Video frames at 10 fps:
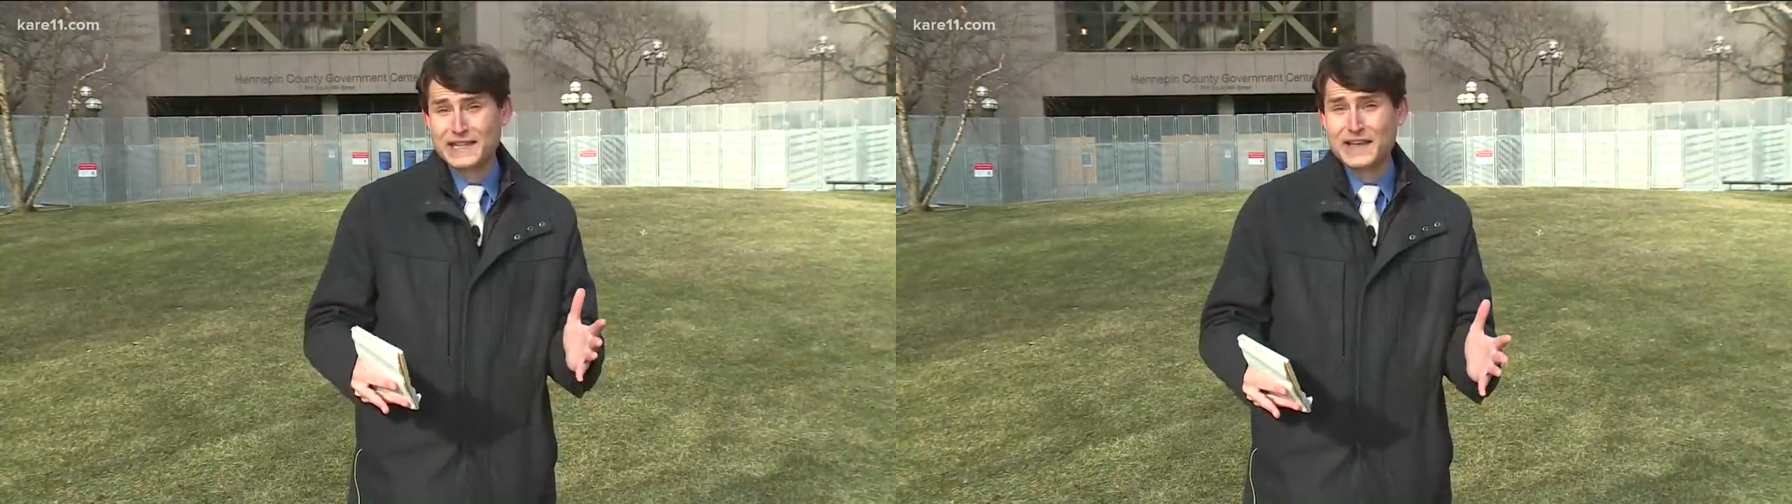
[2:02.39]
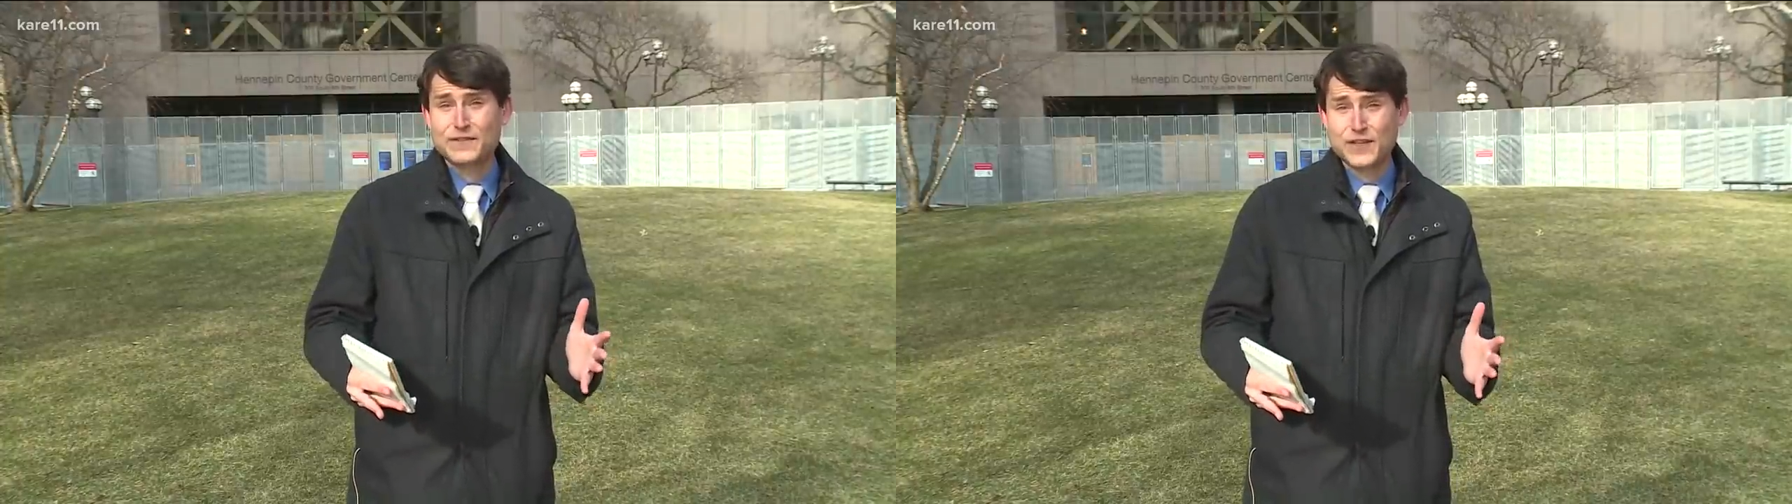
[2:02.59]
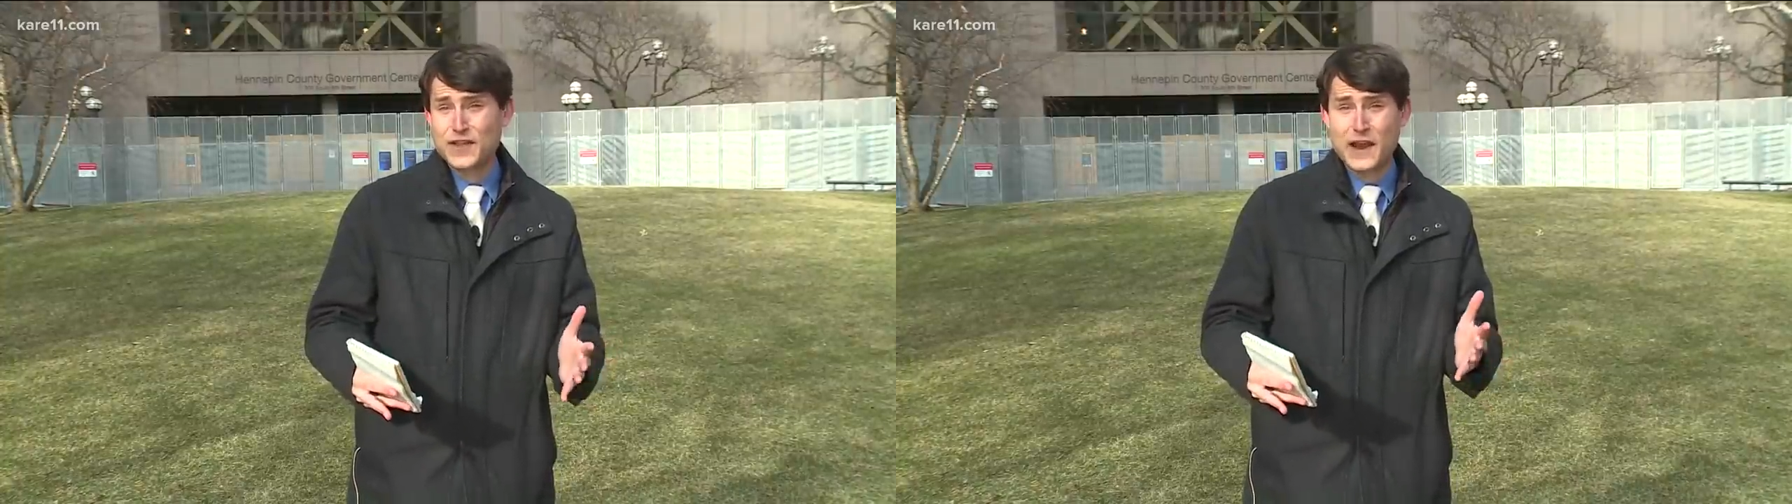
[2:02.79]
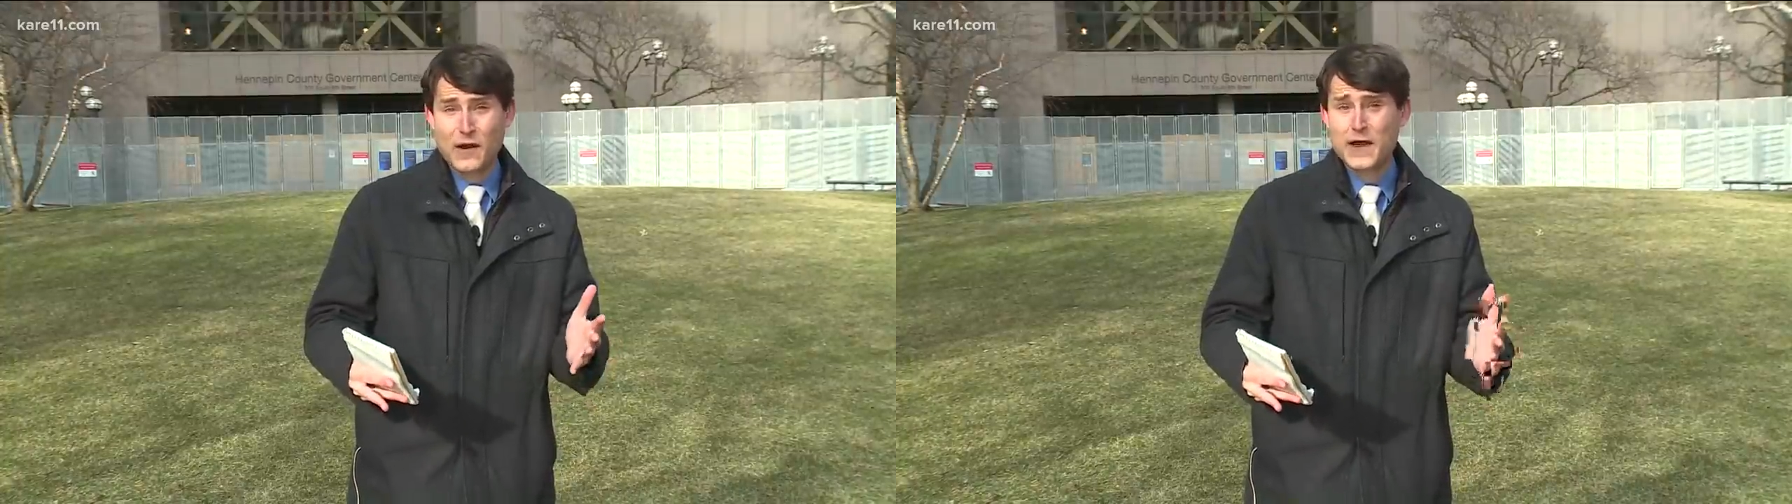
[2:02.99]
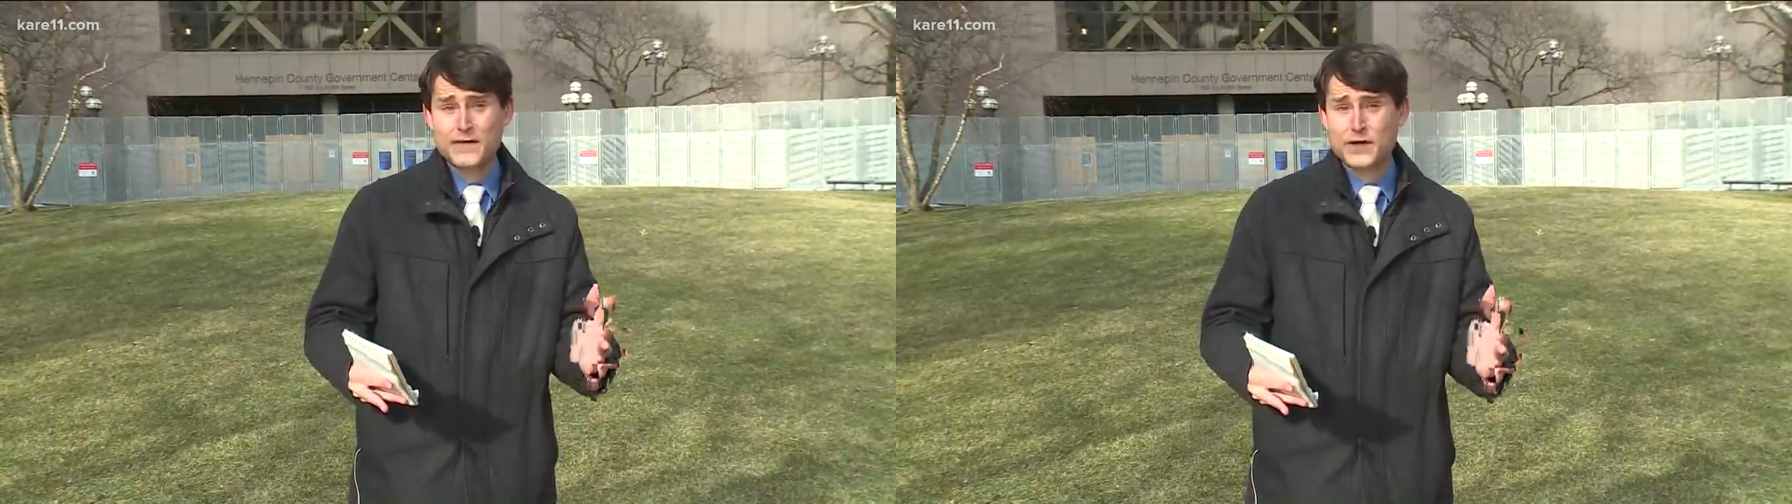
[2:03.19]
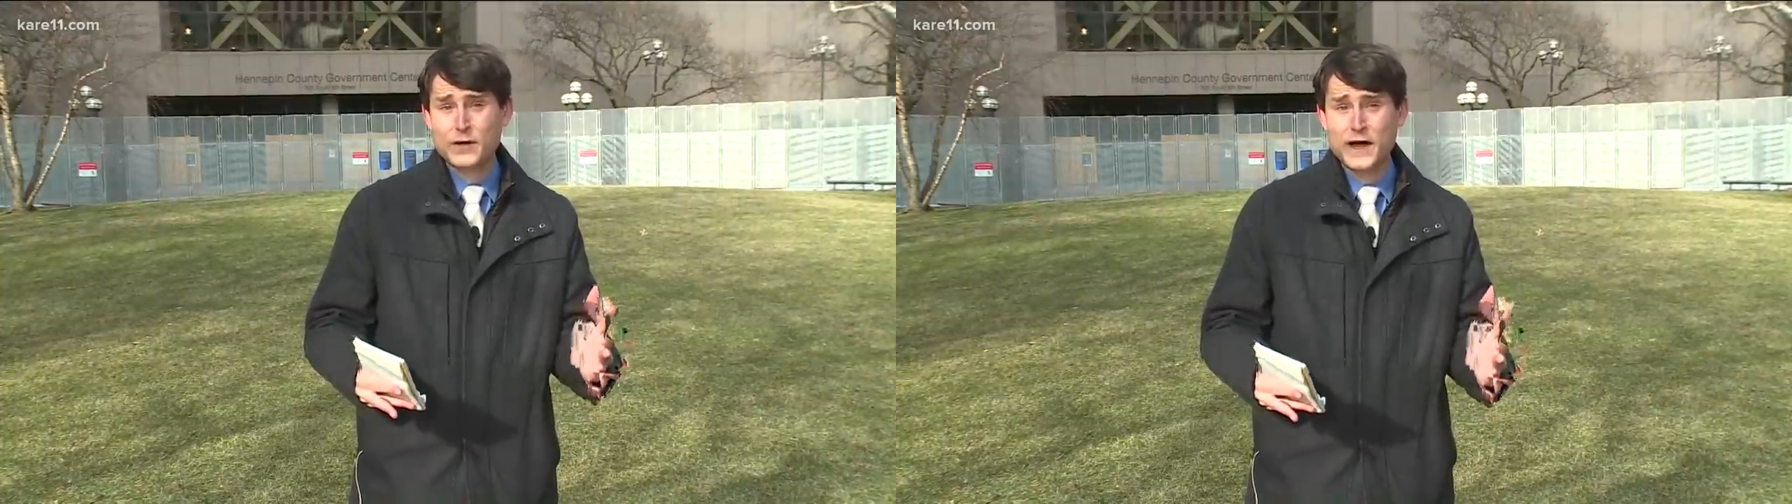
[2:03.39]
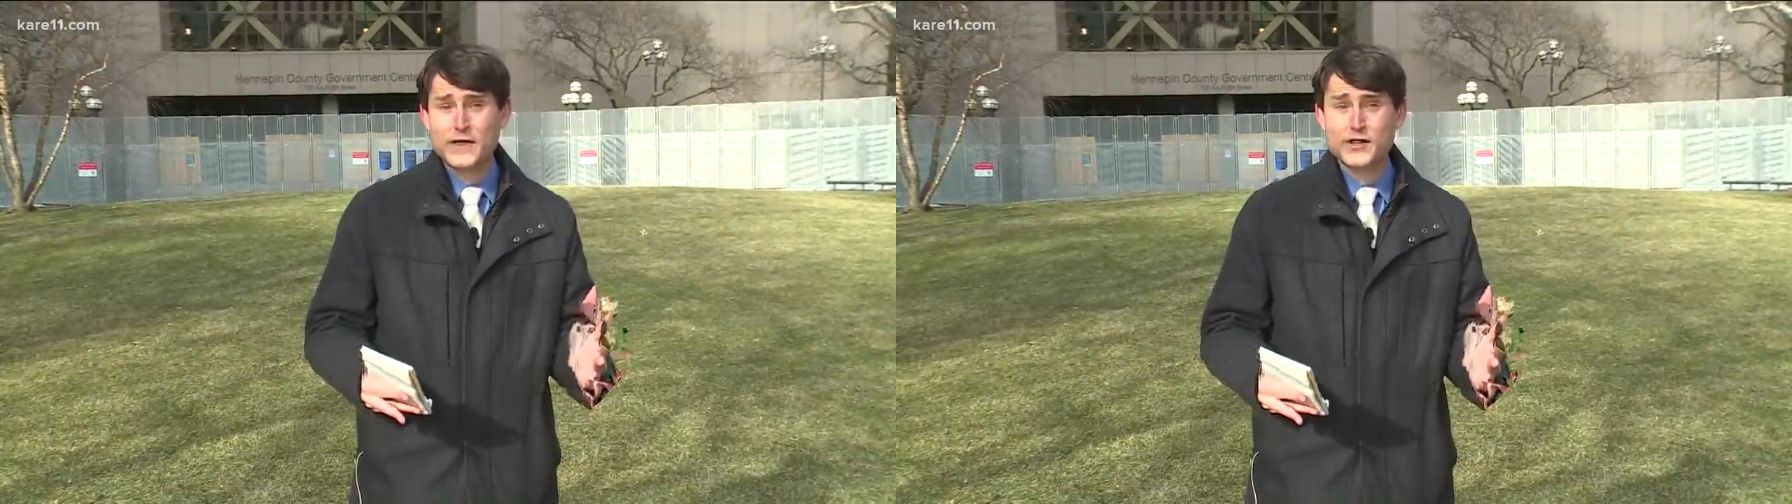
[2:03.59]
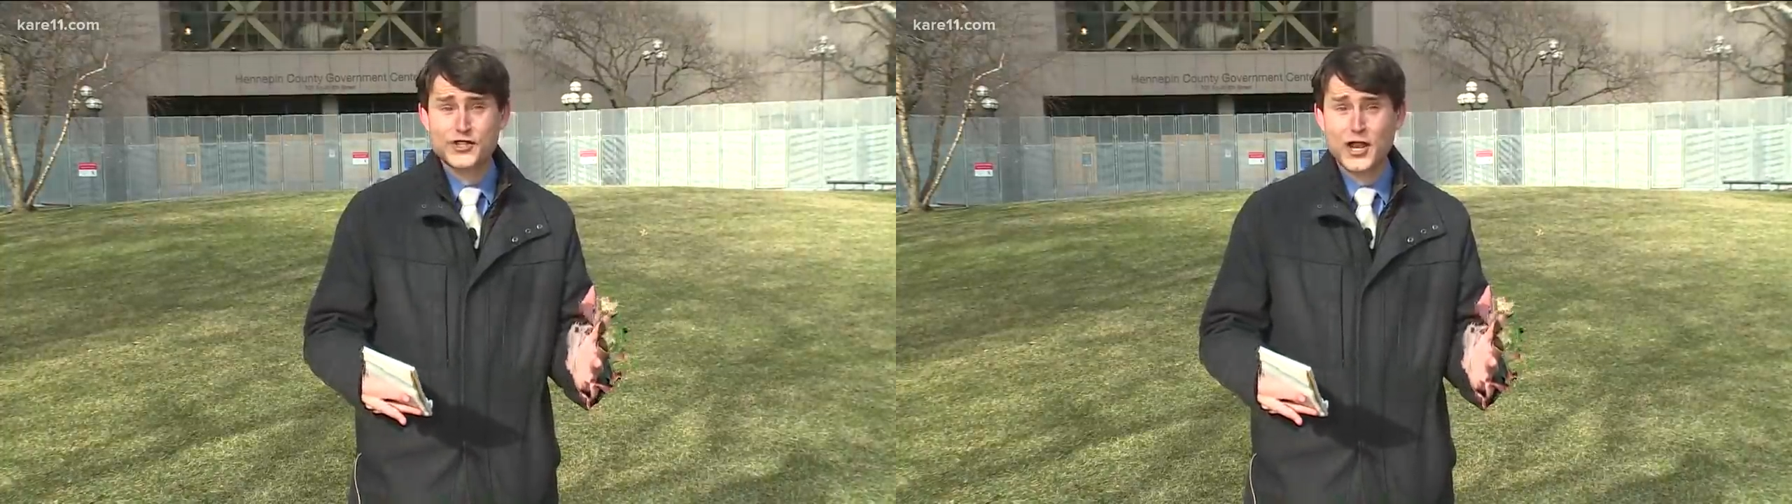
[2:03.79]
He lives in the area of
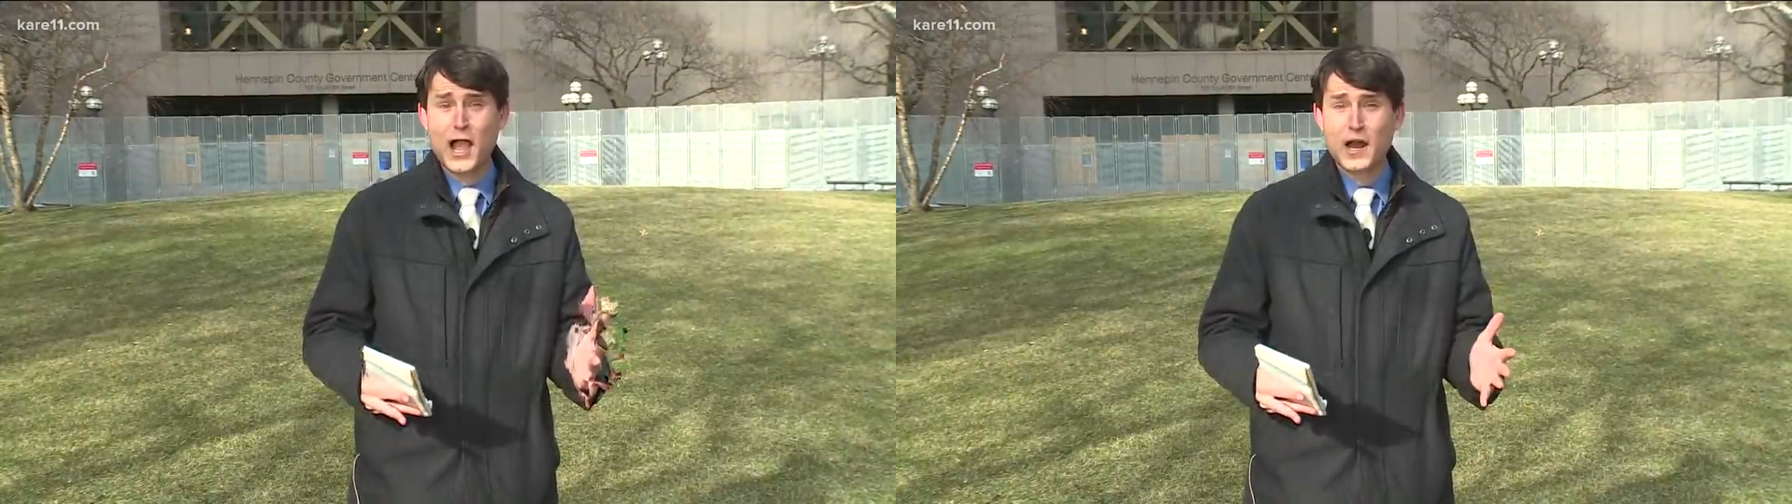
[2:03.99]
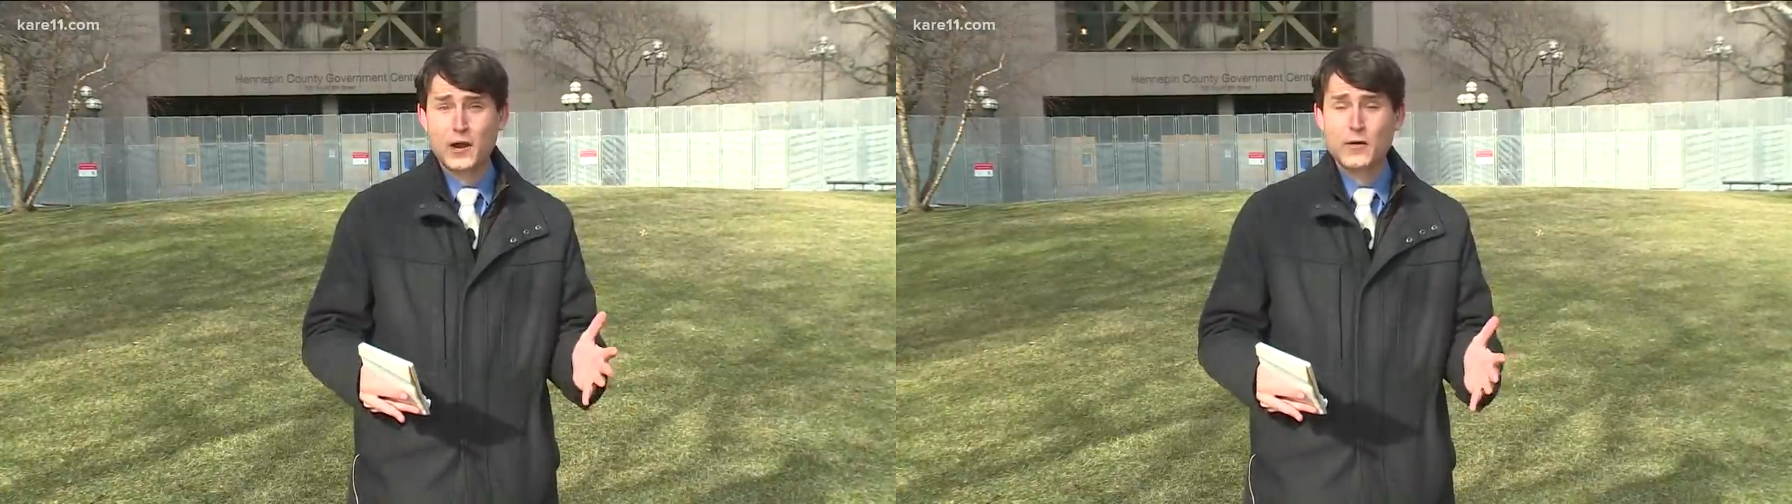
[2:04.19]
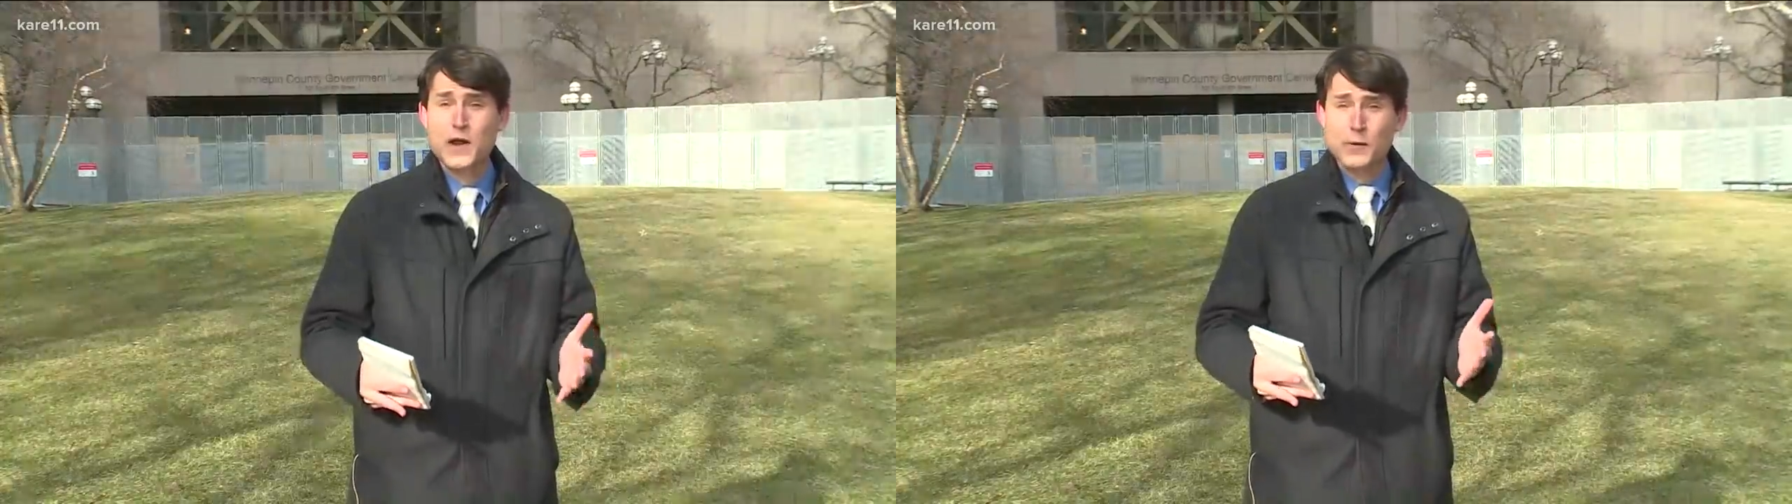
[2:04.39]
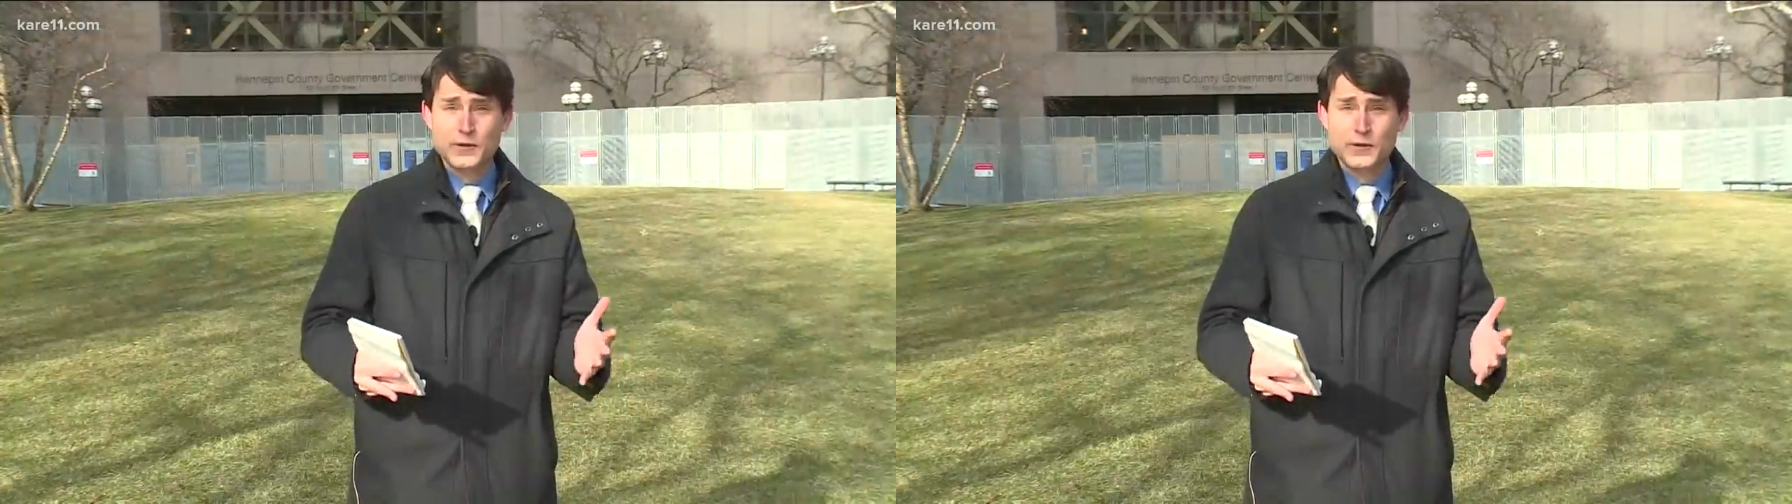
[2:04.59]
38th in Chicago,